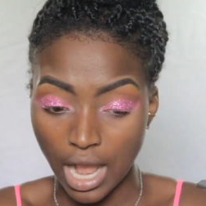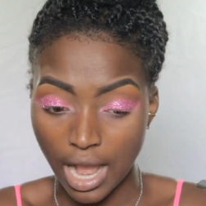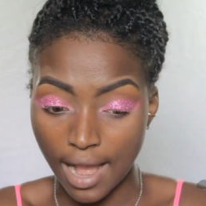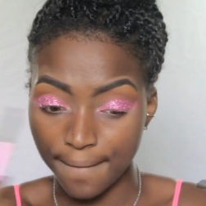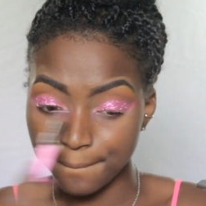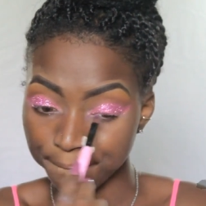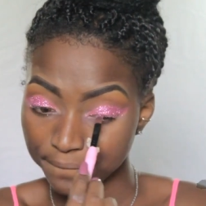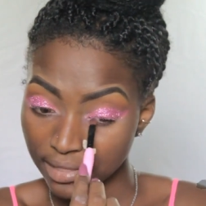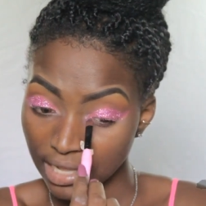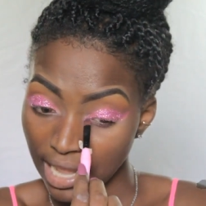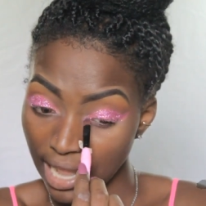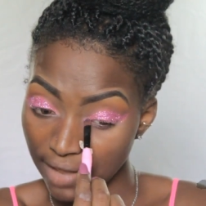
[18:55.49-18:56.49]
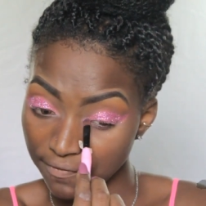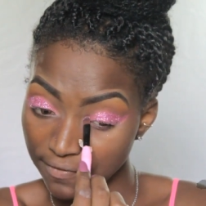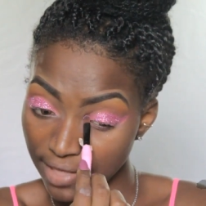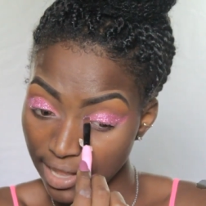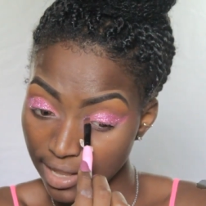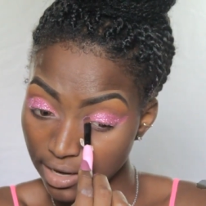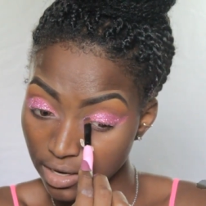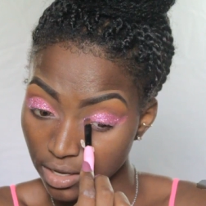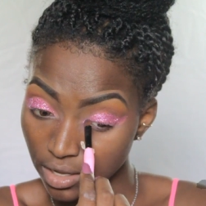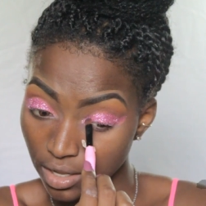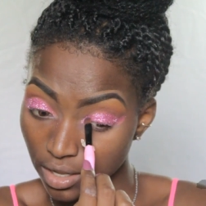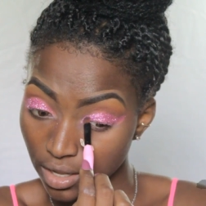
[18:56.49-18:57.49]
And then
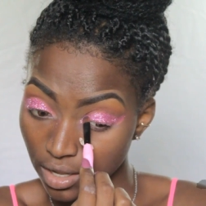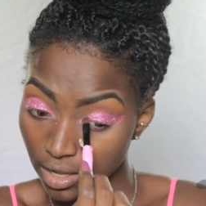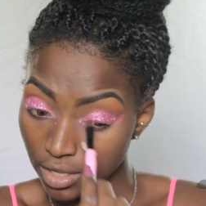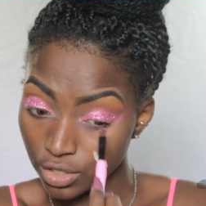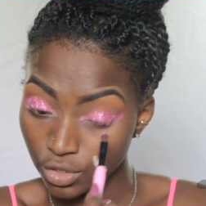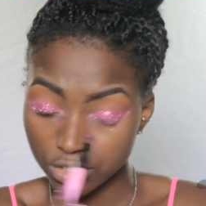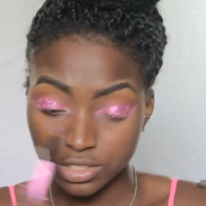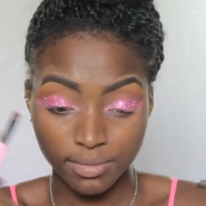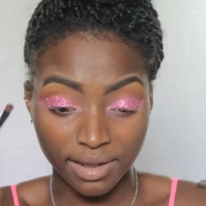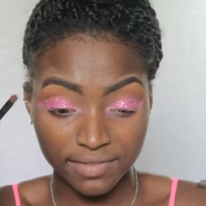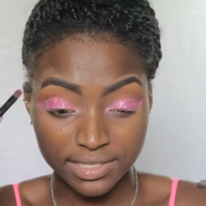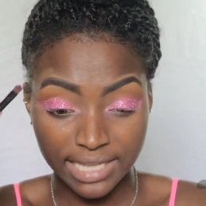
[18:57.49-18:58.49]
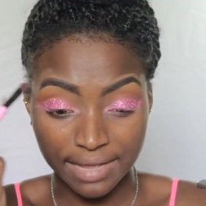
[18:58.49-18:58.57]
YouTube have the